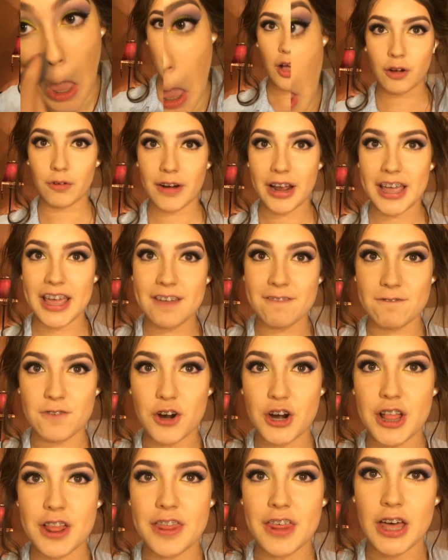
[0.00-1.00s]
alright, and
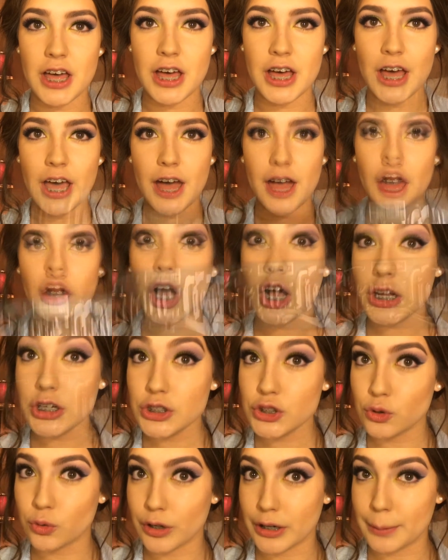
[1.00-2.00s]
for the
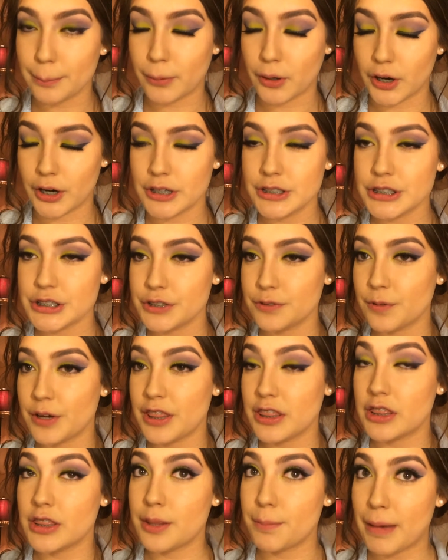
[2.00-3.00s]
contouring part
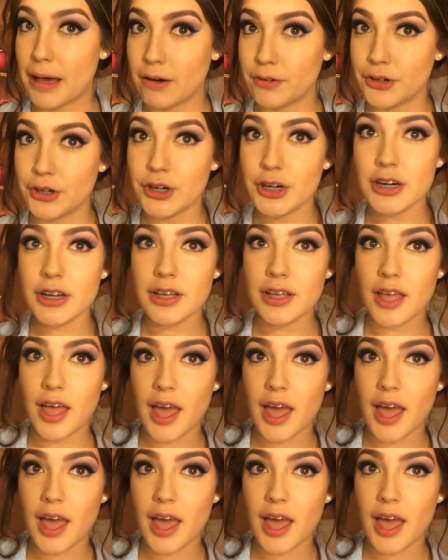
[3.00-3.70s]
with the powder,